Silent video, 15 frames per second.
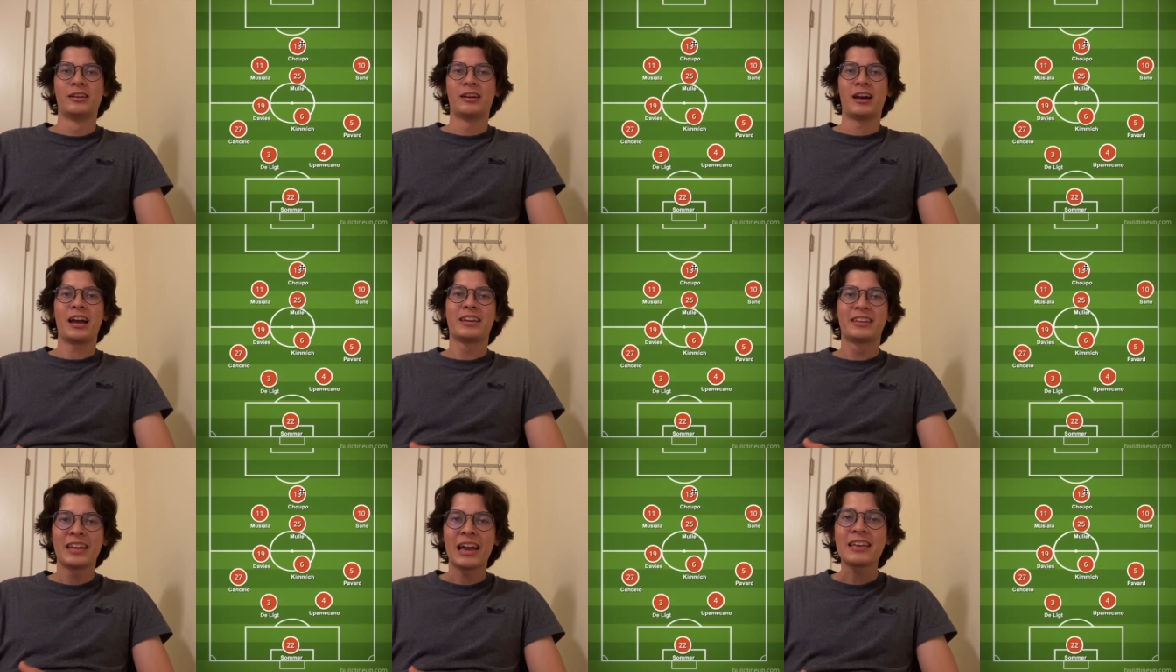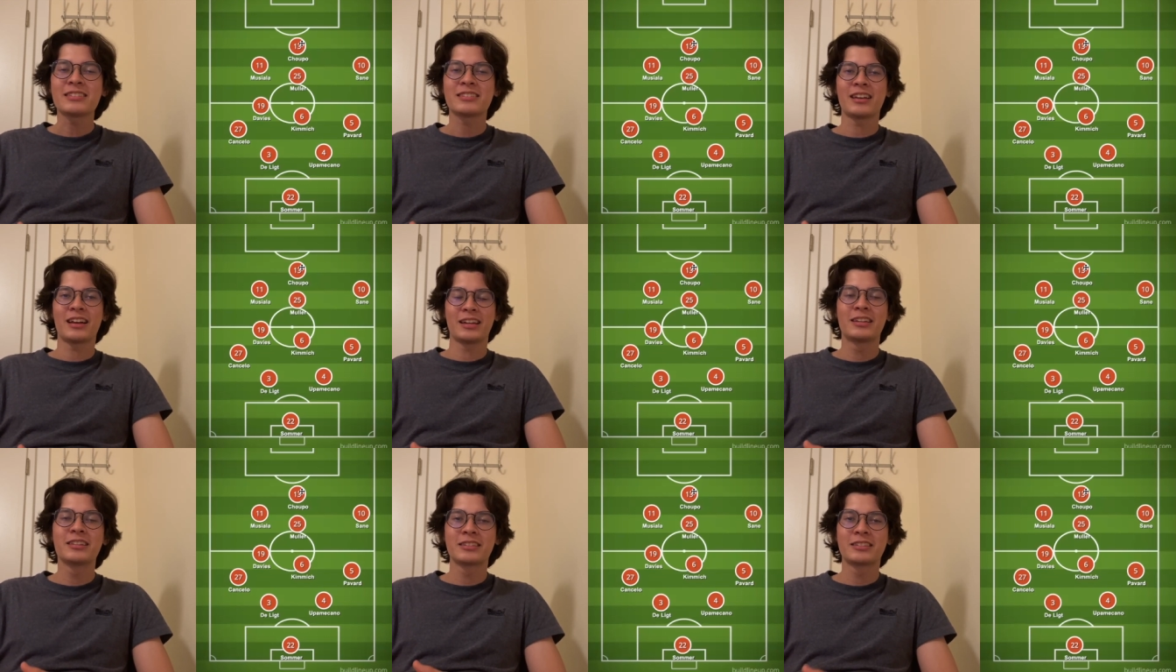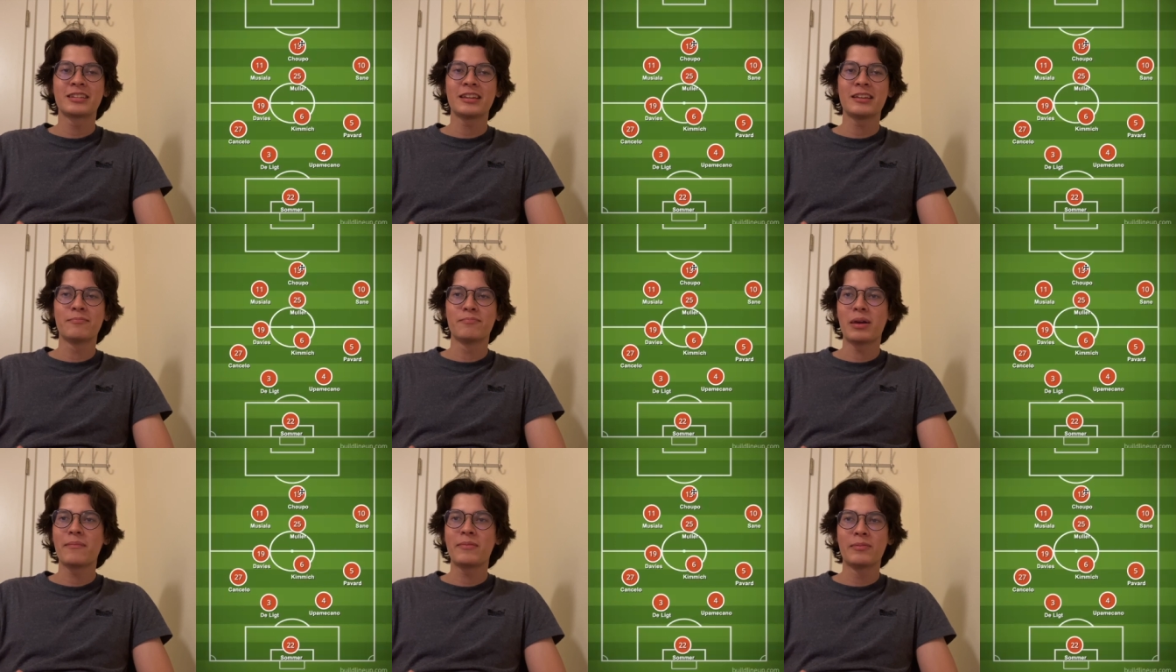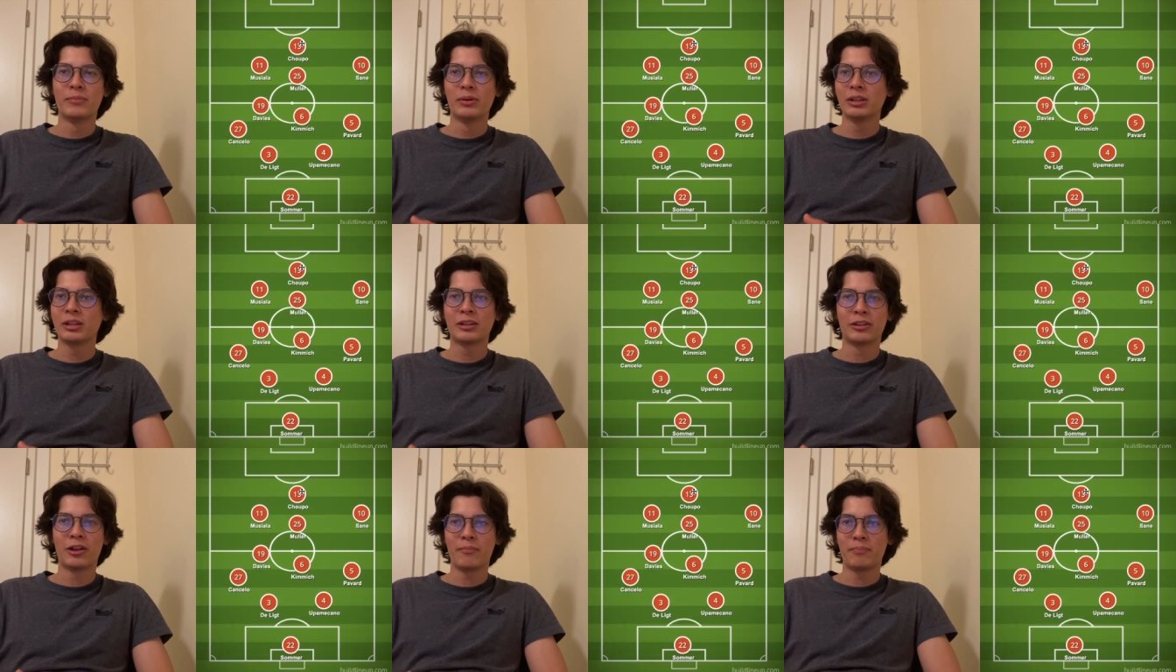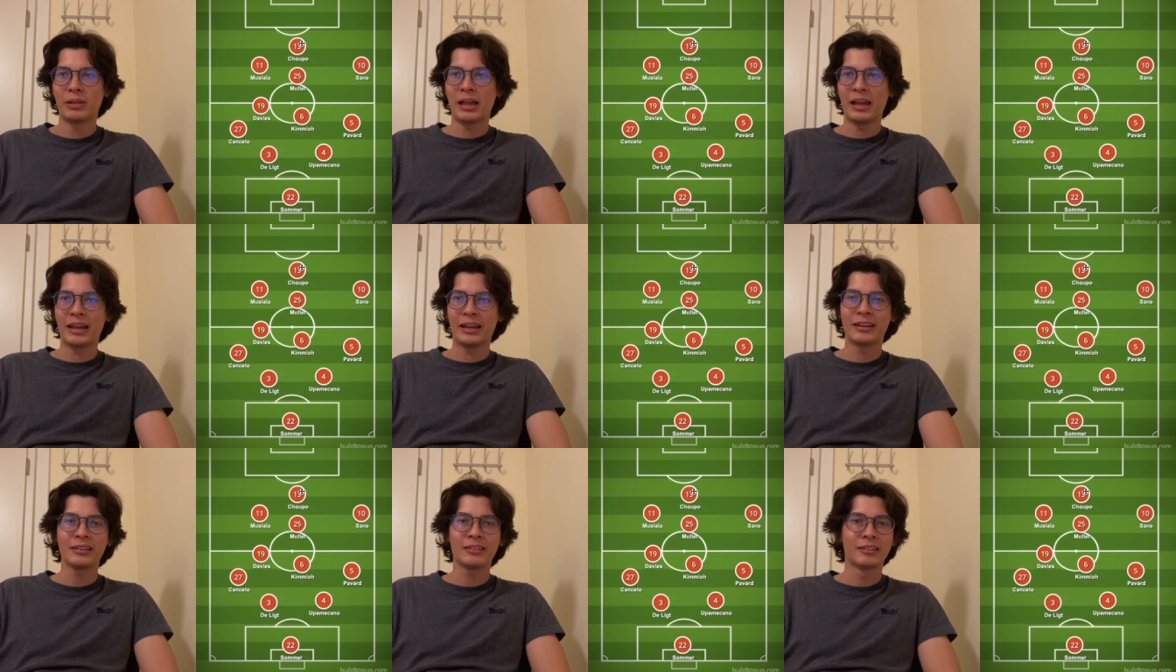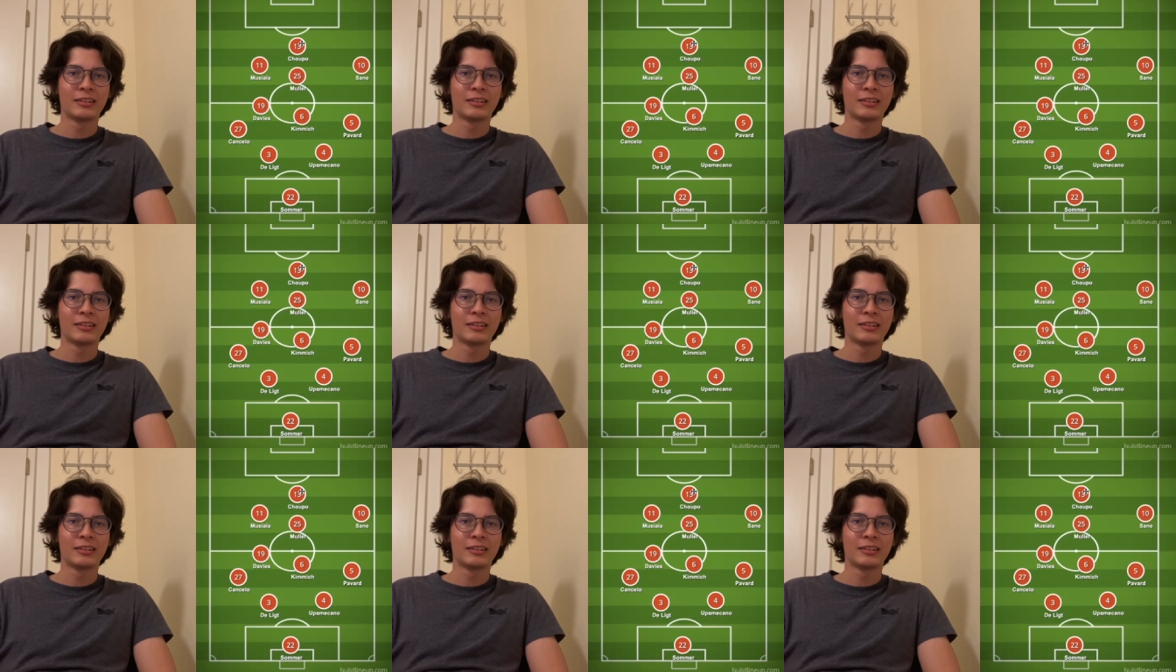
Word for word: I guess I can see maybe Muller not playing.